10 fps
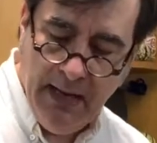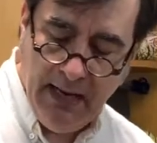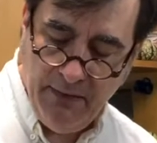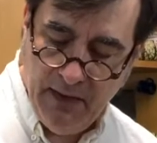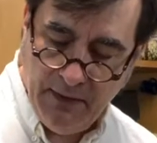
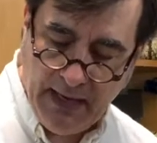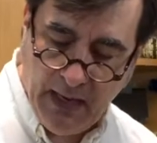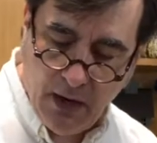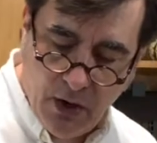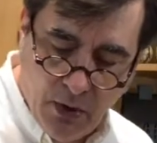And then the
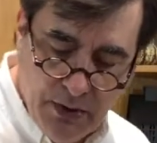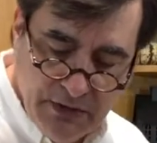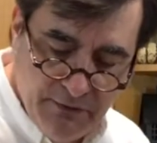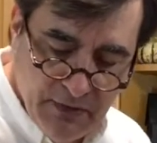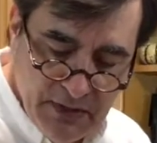
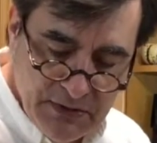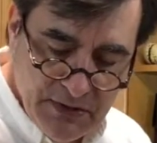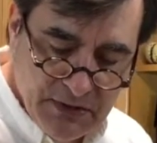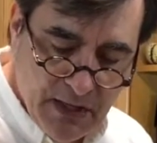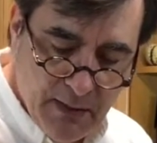garnish for this
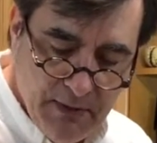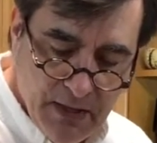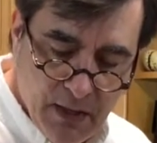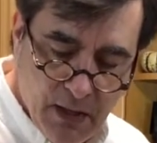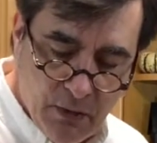is going to be
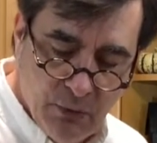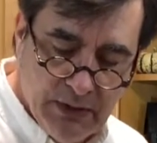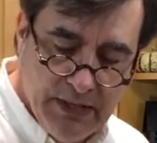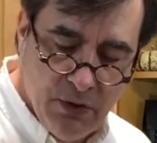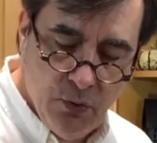a
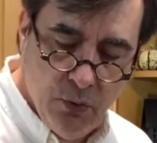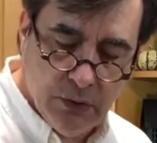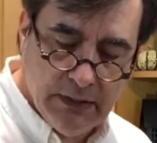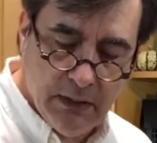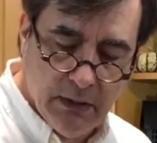really cool
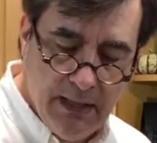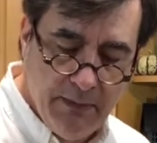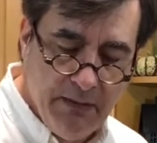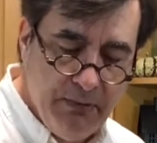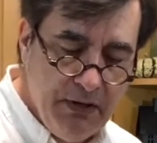little
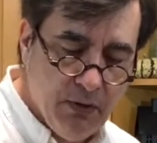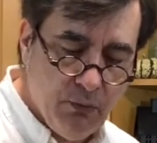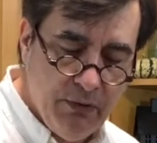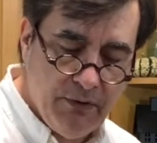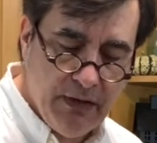lemon peel
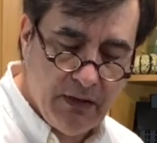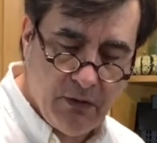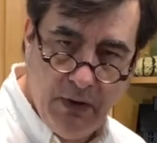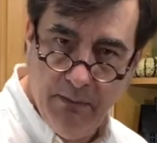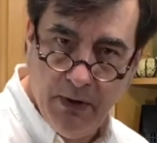with a
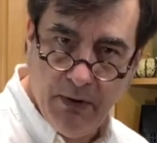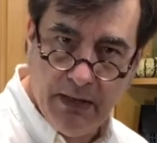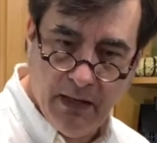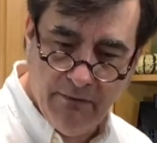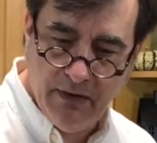cranberry
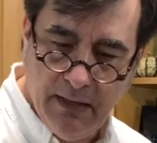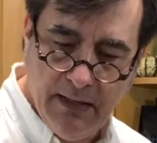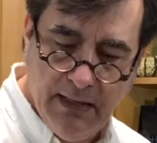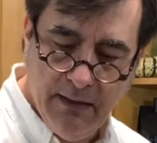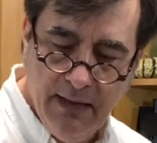kind of it.
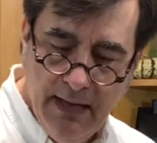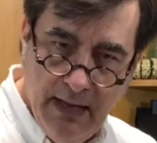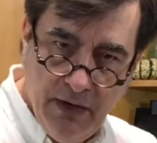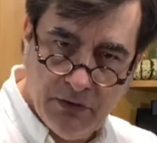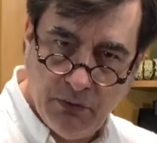And
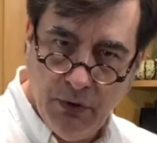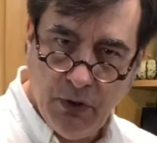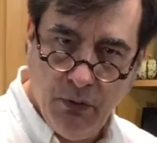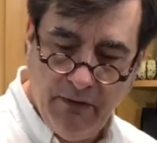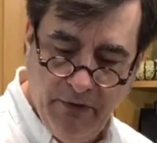here's a real
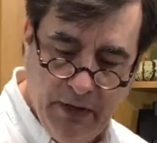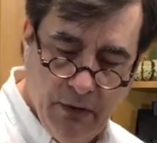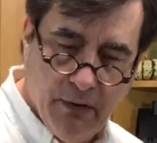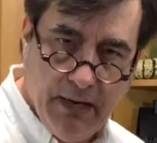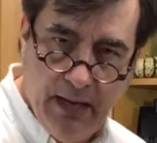quick
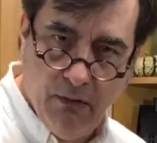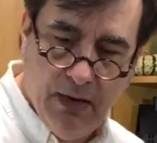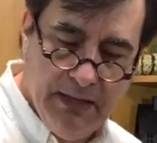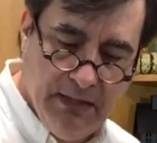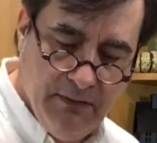video on how
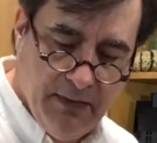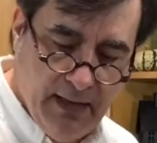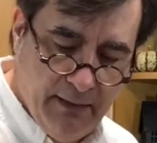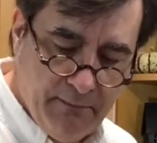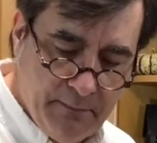I did
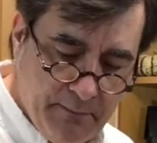that.